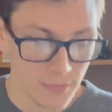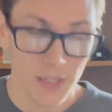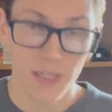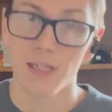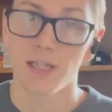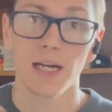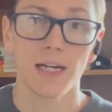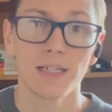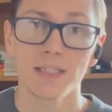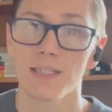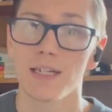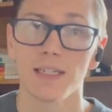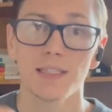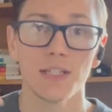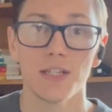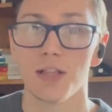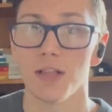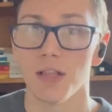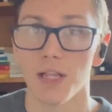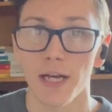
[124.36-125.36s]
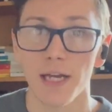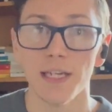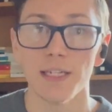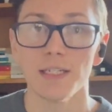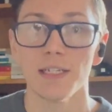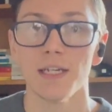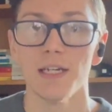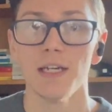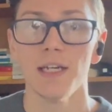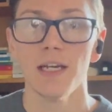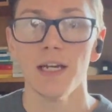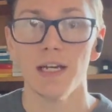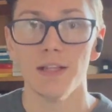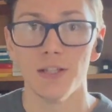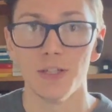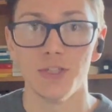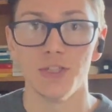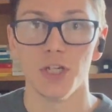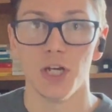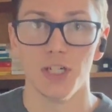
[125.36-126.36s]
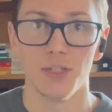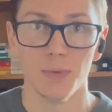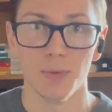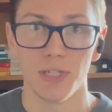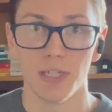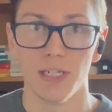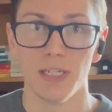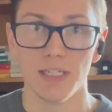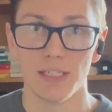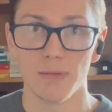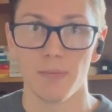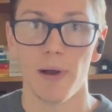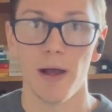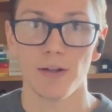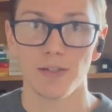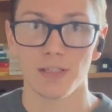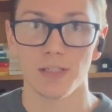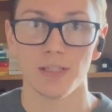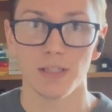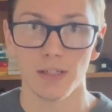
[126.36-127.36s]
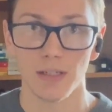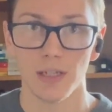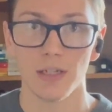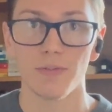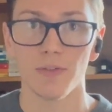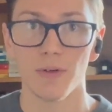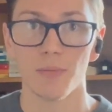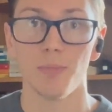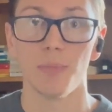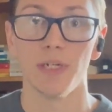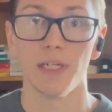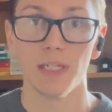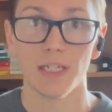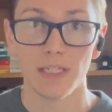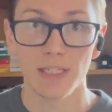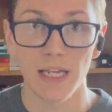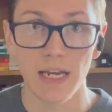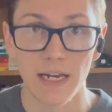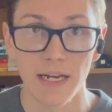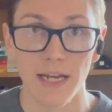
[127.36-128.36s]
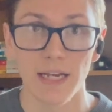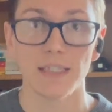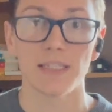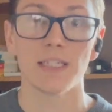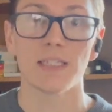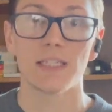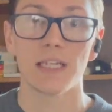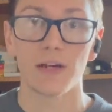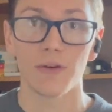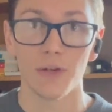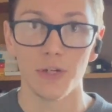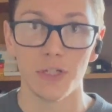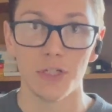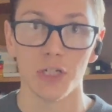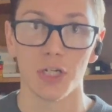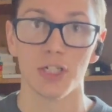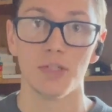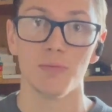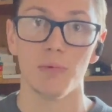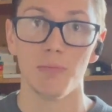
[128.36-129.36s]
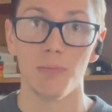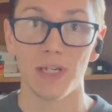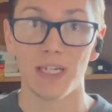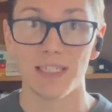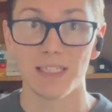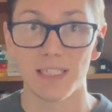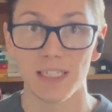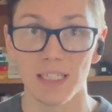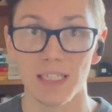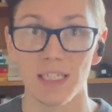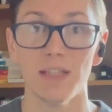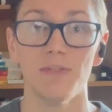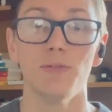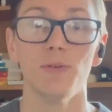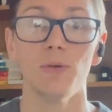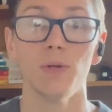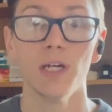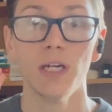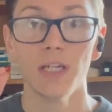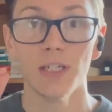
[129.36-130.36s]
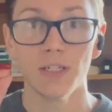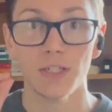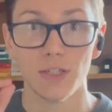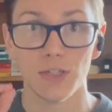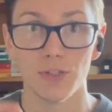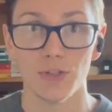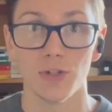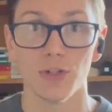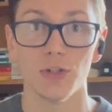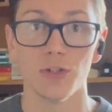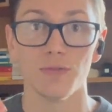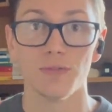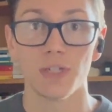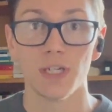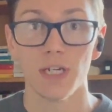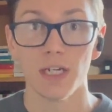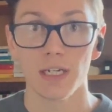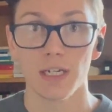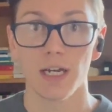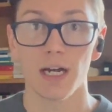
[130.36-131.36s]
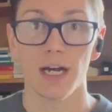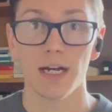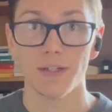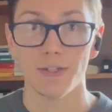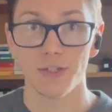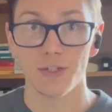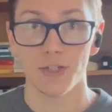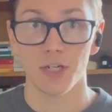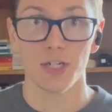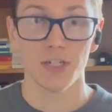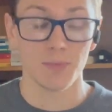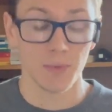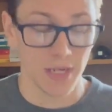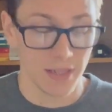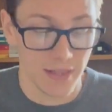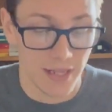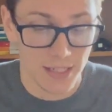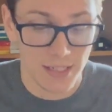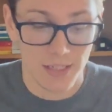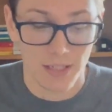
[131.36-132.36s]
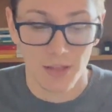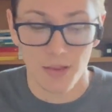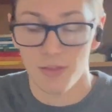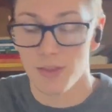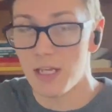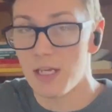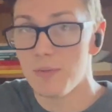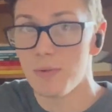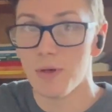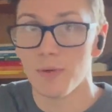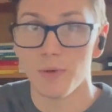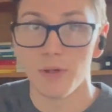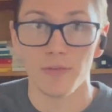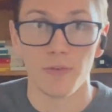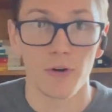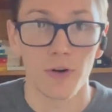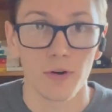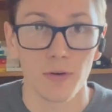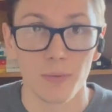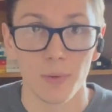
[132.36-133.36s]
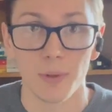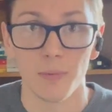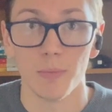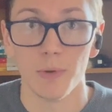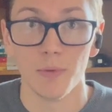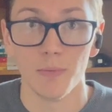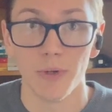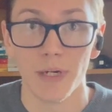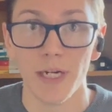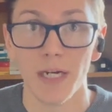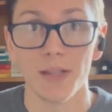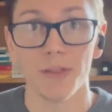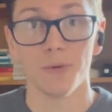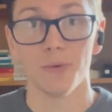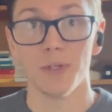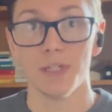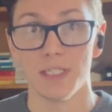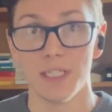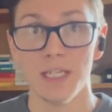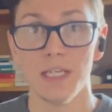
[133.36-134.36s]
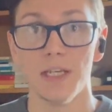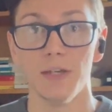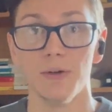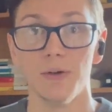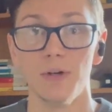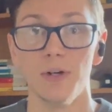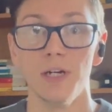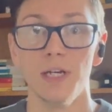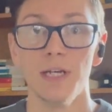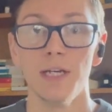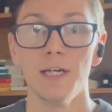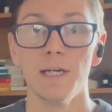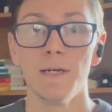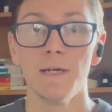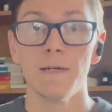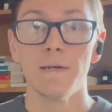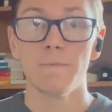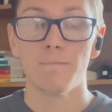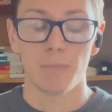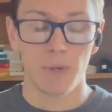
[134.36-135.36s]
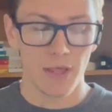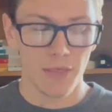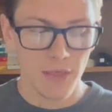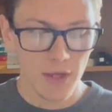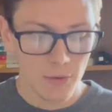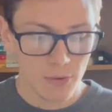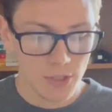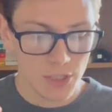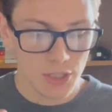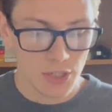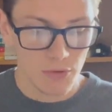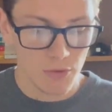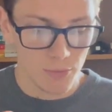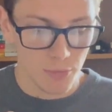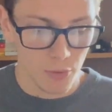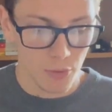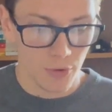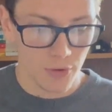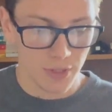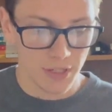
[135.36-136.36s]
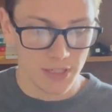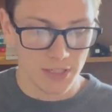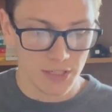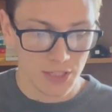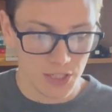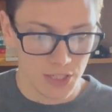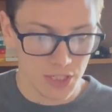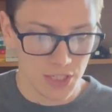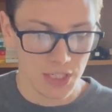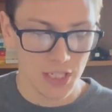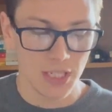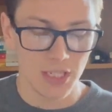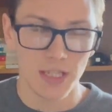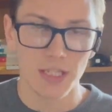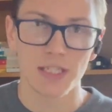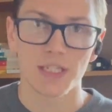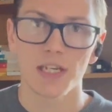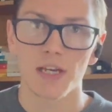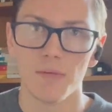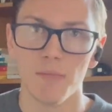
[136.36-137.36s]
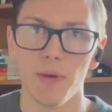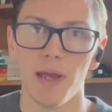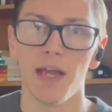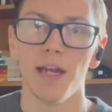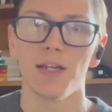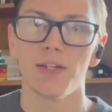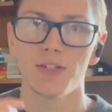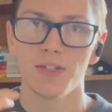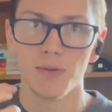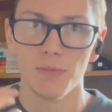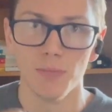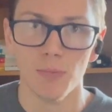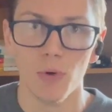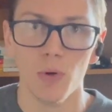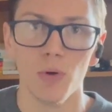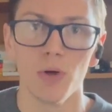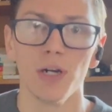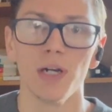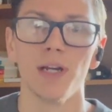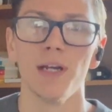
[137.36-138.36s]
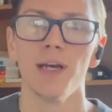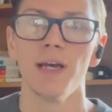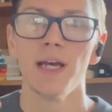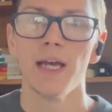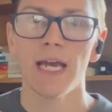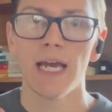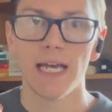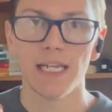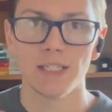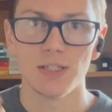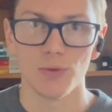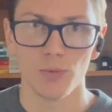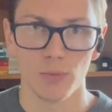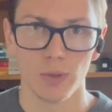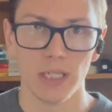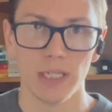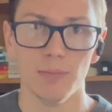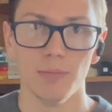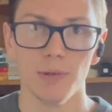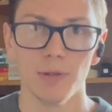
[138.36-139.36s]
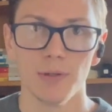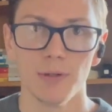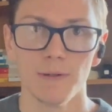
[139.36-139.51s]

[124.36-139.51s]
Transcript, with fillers: God does not delight in the judgment that he's about to deliver, but it is a necessary judgment because evil deserves God's judgment. And that's the theme that we've already been reading through Ezekiel. But I think what's so important is to see this command to mourn and to weep.